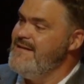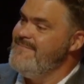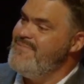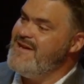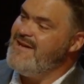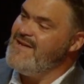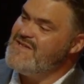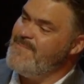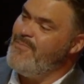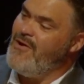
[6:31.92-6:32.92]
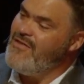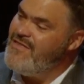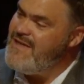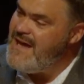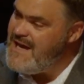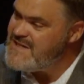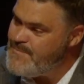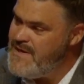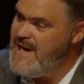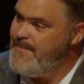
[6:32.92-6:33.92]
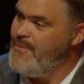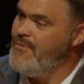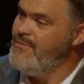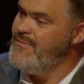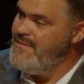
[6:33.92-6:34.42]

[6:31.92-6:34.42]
because upon these people,